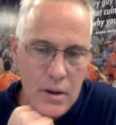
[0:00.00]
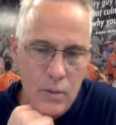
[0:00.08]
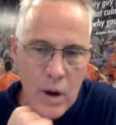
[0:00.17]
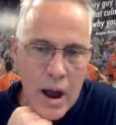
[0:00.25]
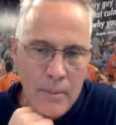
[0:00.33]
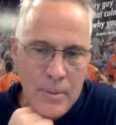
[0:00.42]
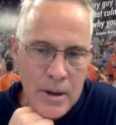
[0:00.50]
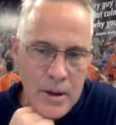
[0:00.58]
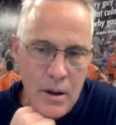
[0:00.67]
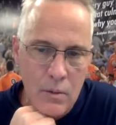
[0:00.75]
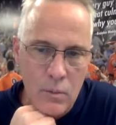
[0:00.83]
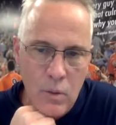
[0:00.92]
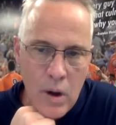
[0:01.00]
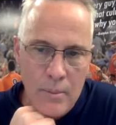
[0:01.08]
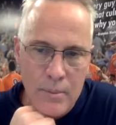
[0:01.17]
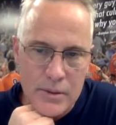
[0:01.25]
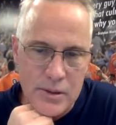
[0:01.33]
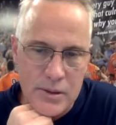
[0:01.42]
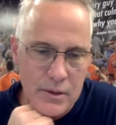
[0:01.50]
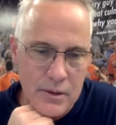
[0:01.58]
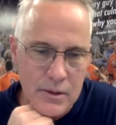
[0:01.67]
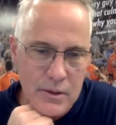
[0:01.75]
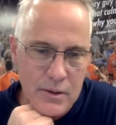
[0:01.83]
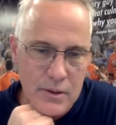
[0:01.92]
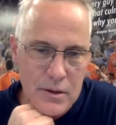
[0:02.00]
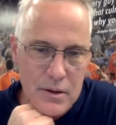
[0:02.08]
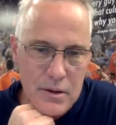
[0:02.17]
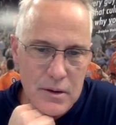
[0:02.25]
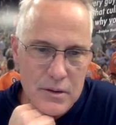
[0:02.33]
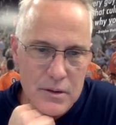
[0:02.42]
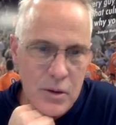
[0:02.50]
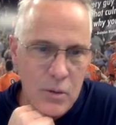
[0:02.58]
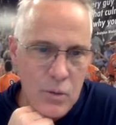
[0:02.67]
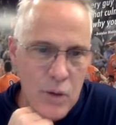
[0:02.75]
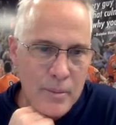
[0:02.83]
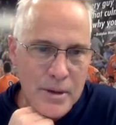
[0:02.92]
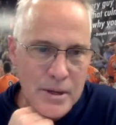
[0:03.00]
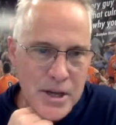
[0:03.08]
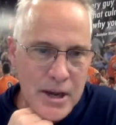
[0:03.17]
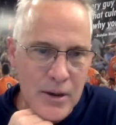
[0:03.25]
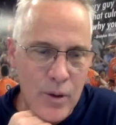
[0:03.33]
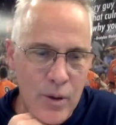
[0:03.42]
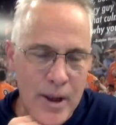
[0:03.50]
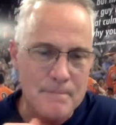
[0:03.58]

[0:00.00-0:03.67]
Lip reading: Robbie Robinson. So, Robbie, take it away.